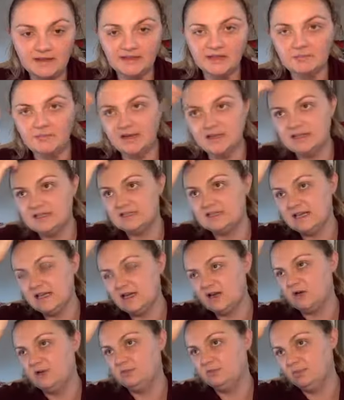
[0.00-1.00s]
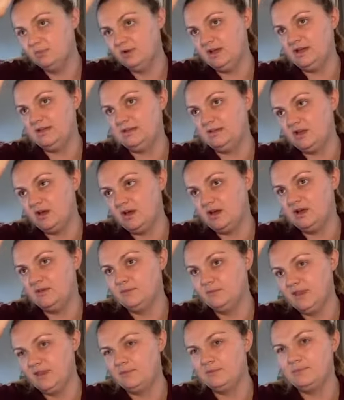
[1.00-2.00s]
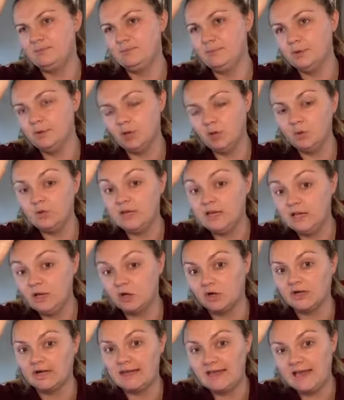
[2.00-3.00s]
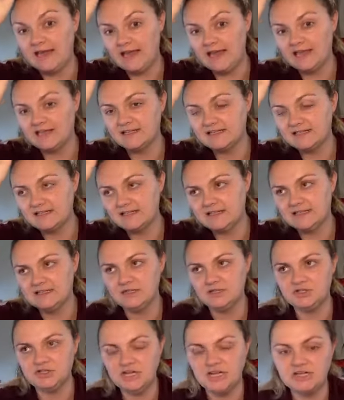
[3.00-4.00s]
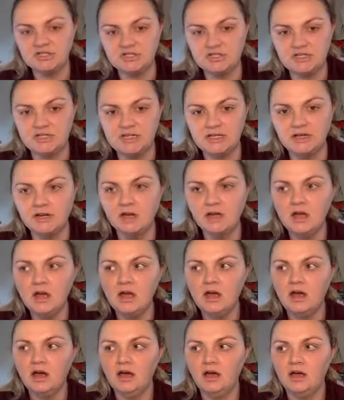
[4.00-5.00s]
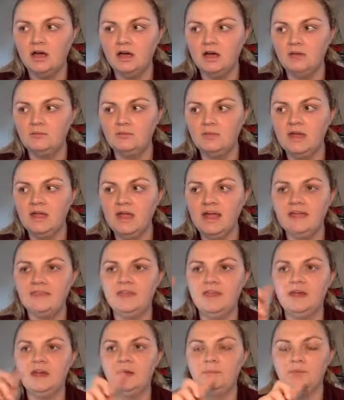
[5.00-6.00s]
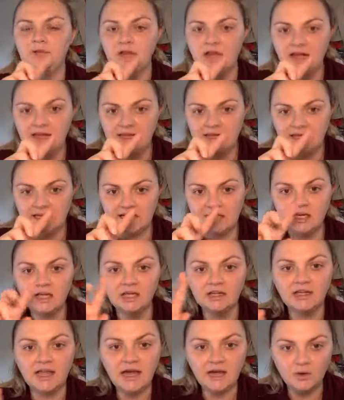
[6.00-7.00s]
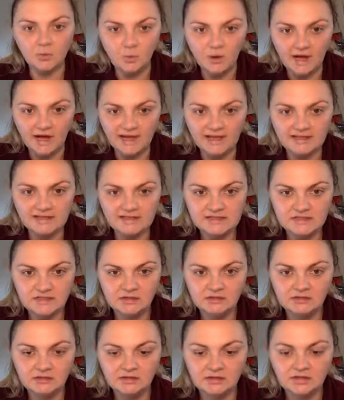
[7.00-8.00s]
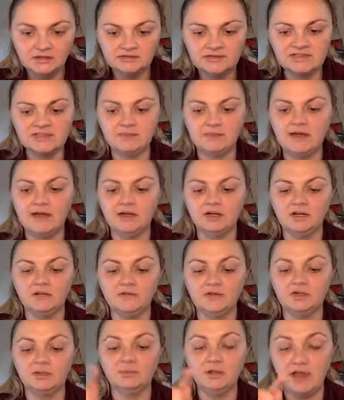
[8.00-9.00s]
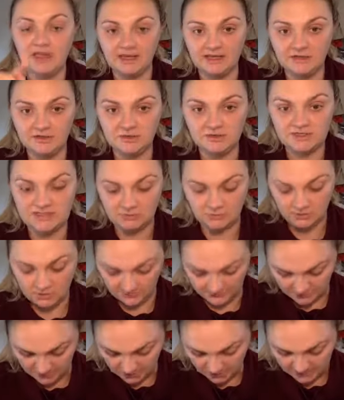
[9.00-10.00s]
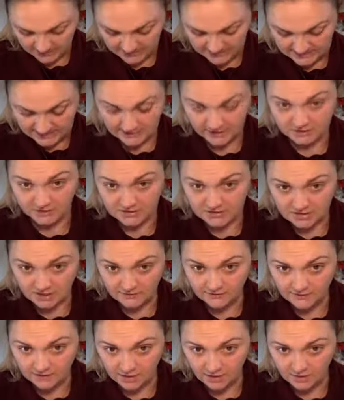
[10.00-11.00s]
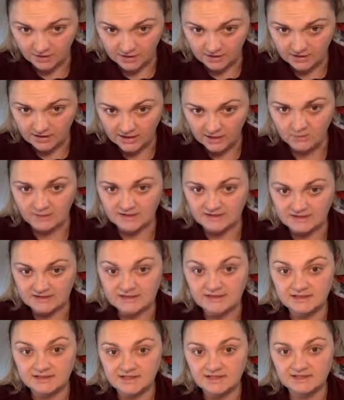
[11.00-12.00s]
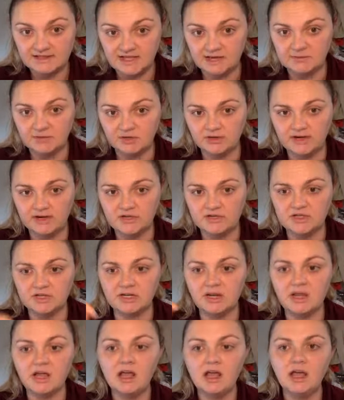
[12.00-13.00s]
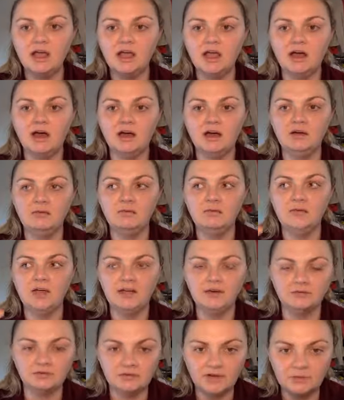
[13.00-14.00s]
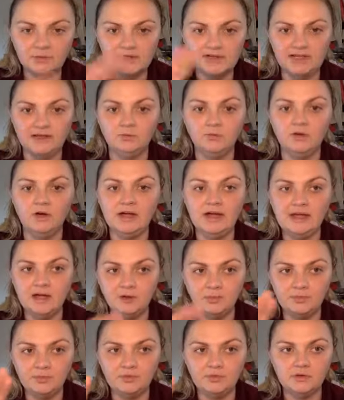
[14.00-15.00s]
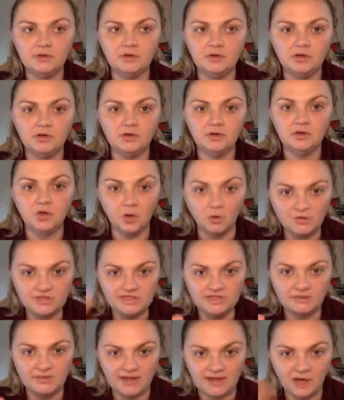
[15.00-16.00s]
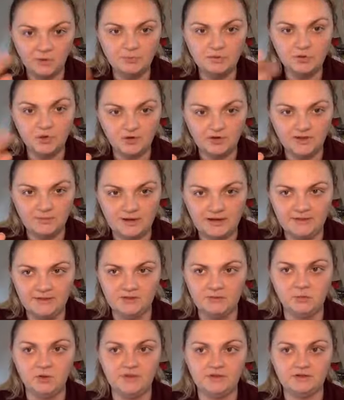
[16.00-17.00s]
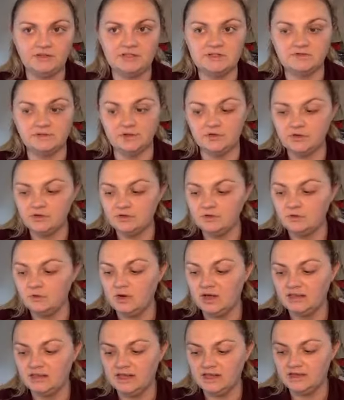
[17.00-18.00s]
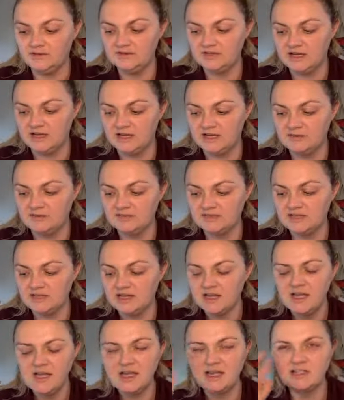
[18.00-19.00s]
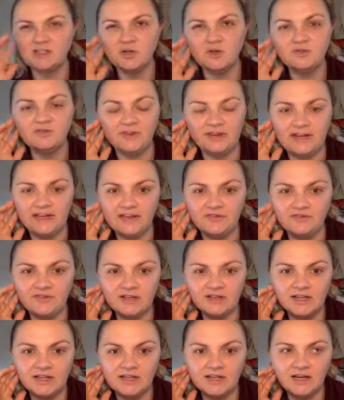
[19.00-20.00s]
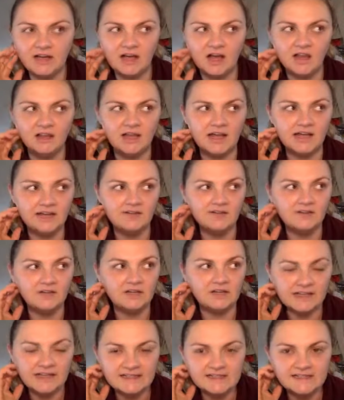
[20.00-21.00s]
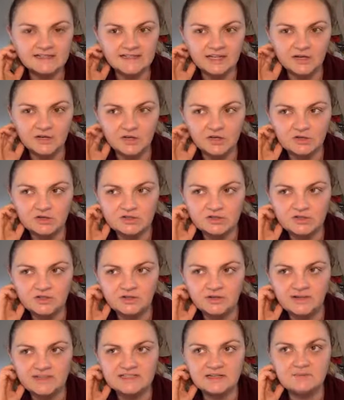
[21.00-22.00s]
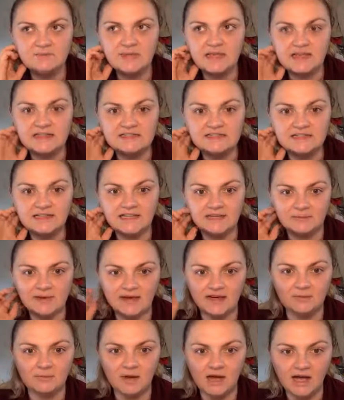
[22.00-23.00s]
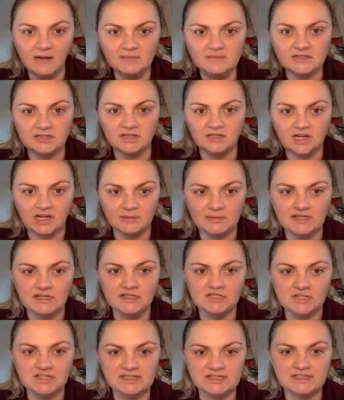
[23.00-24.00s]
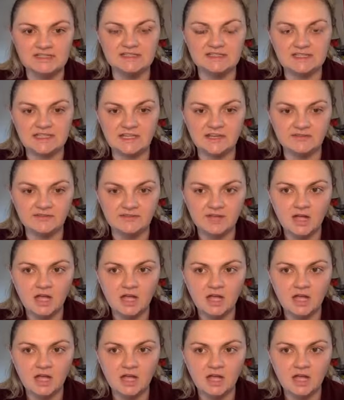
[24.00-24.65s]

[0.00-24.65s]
button to help with like bloating or gas, indigestion, and then applying it clockwise. Doesn't matter if you're applying it to someone or if you're looking down at yourself and going clockwise, it's the same direction. And rubbing it will help you go to the bathroom, whether it's for you. A lot of times, it's so funny, I feel like a lot of classes I go to, it's amazing the amount of moms that are coming just to see if